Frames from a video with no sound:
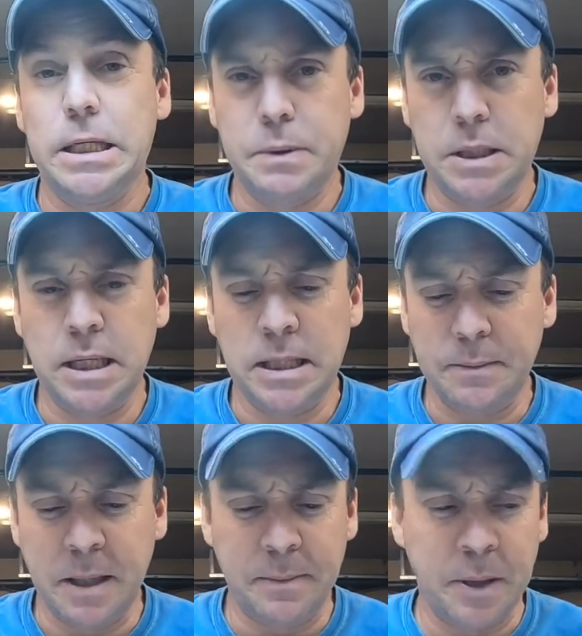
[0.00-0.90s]
it's been kicking
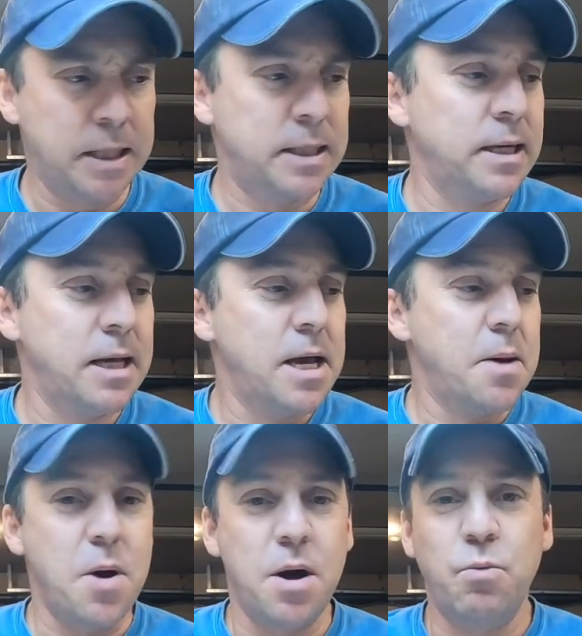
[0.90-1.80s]
my butt.
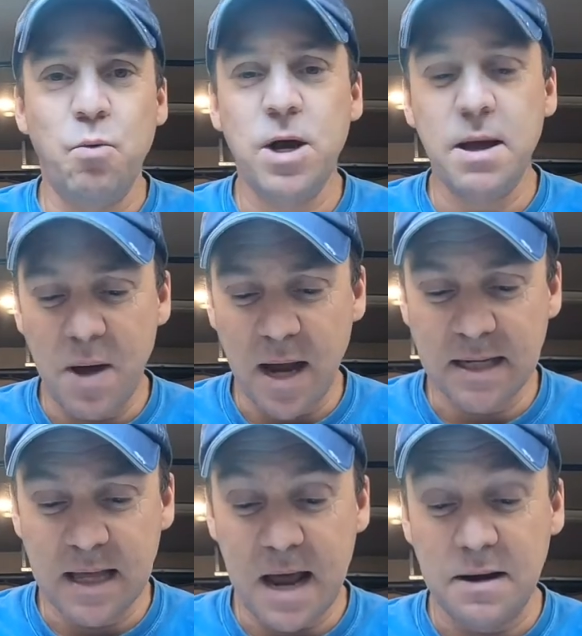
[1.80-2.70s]
But we'll get back
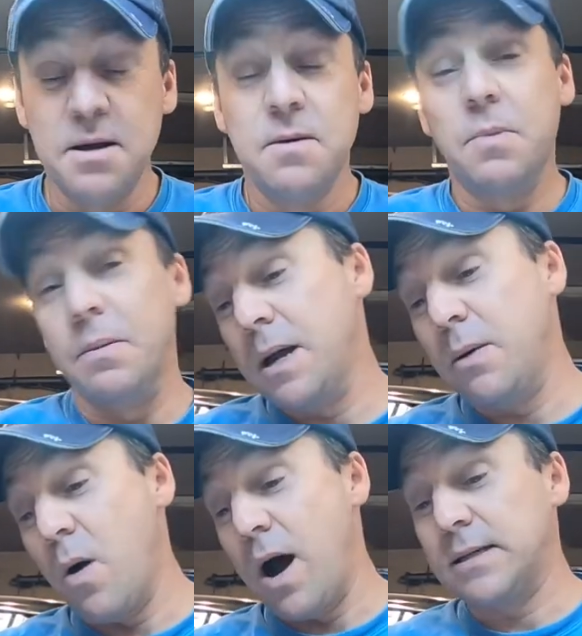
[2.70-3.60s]
to that. But
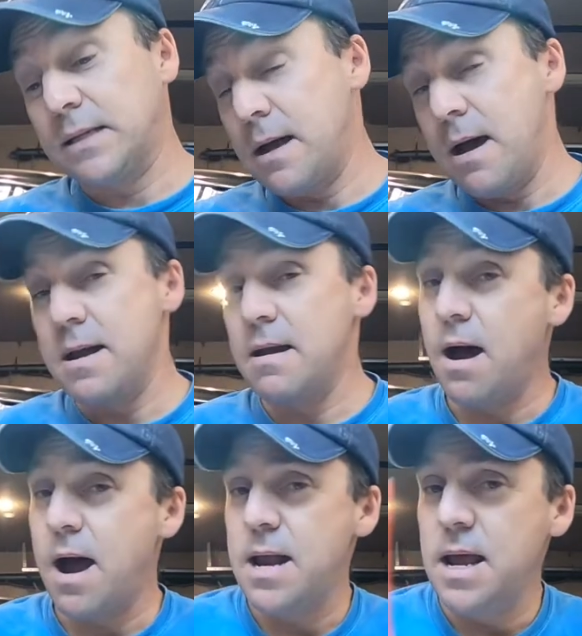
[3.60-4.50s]
meanwhile, tonight
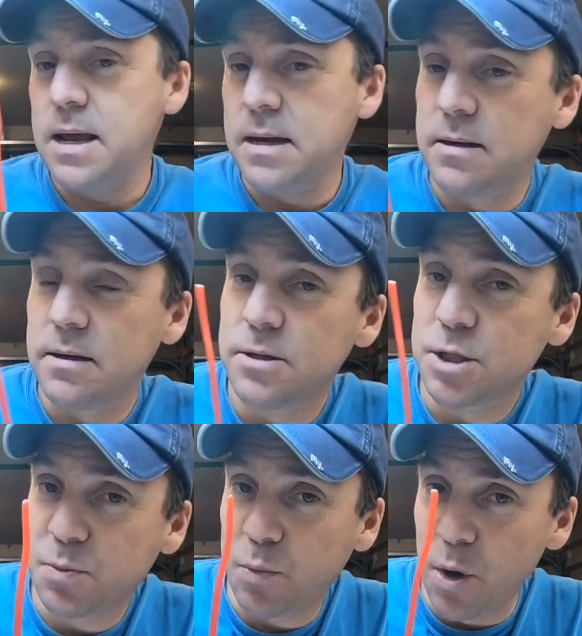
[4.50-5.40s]
I need
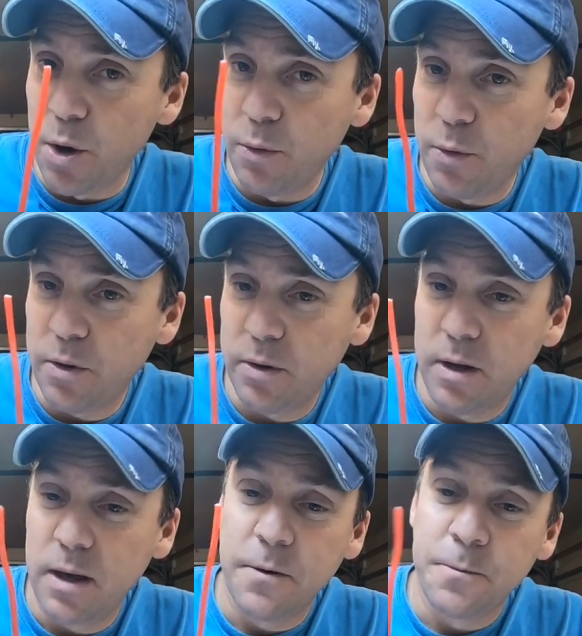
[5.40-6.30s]
sprue
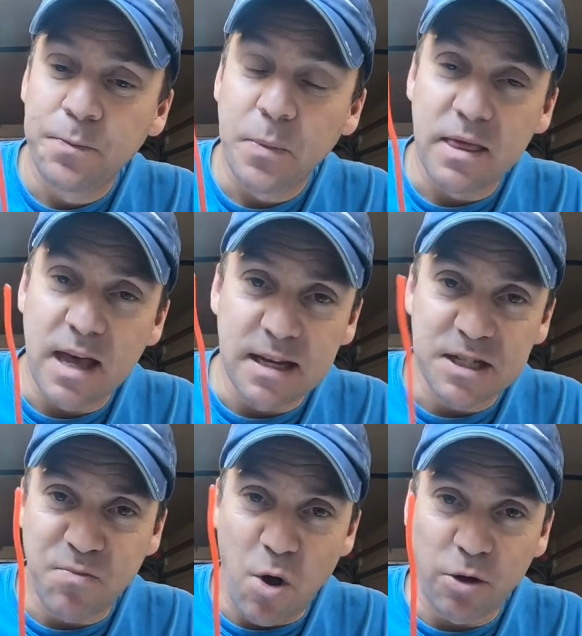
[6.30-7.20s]
that is
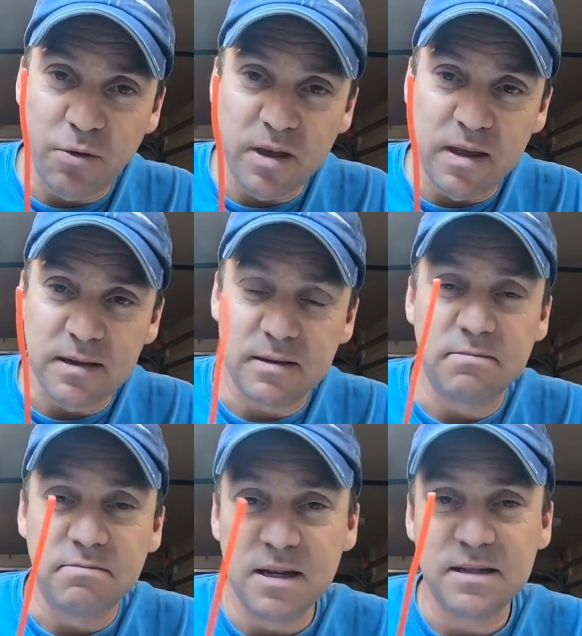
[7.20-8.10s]
smaller than this.
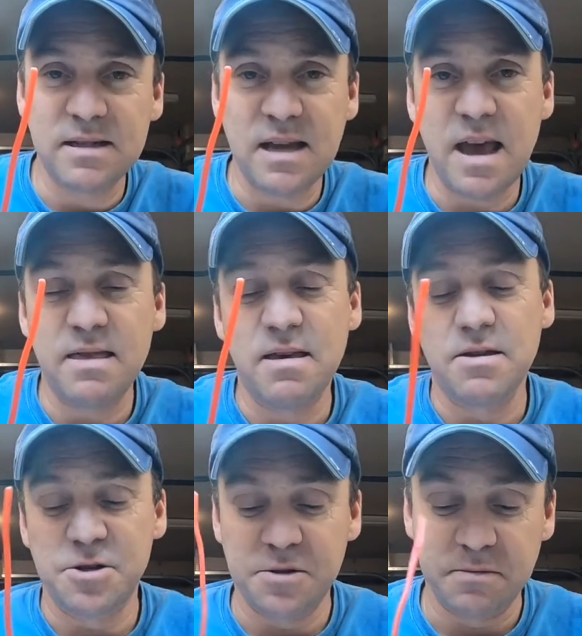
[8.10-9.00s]
This is eighth
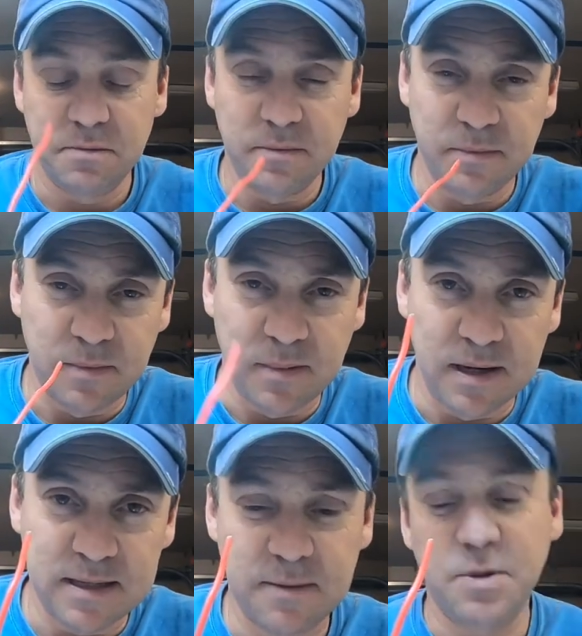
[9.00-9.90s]
inch. I
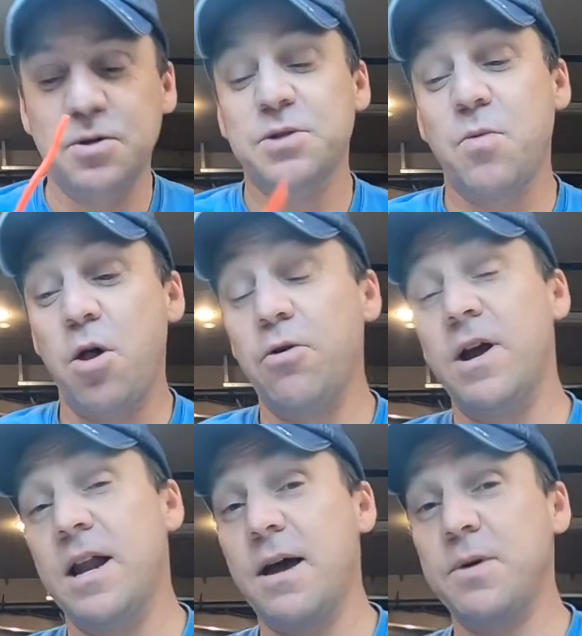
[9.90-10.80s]
need something a little smaller,
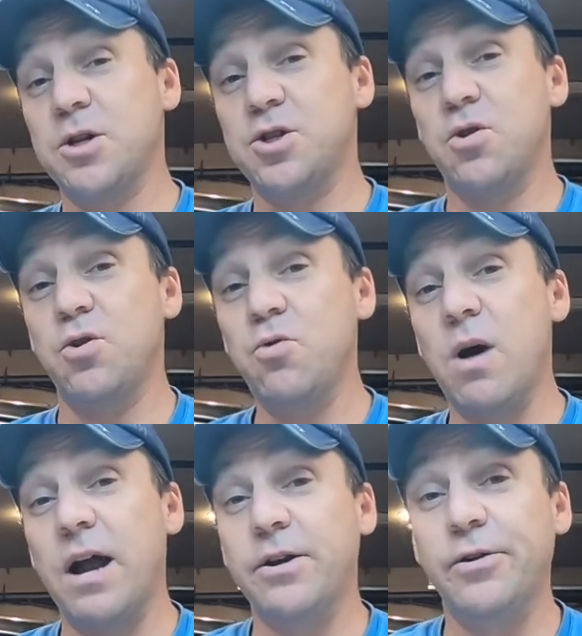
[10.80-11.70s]
and I'm going to show you
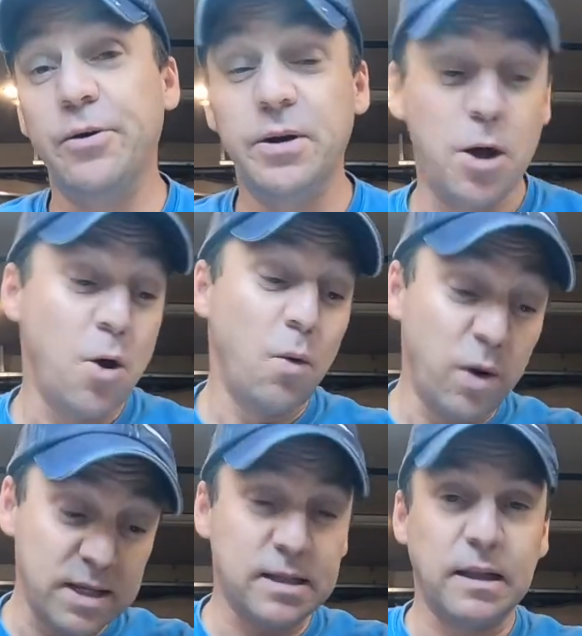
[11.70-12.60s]
how to do it
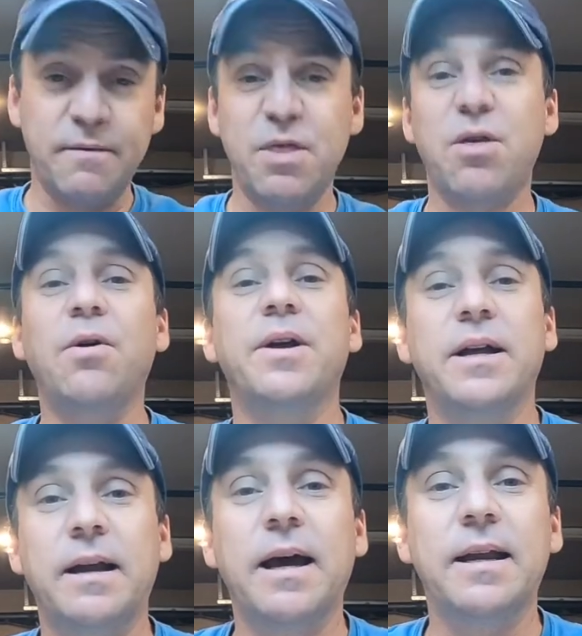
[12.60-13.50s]
when it's 11:30
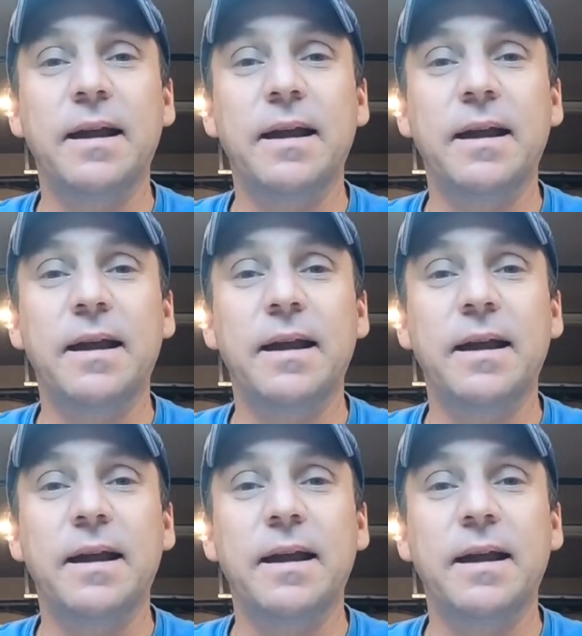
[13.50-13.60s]
at night,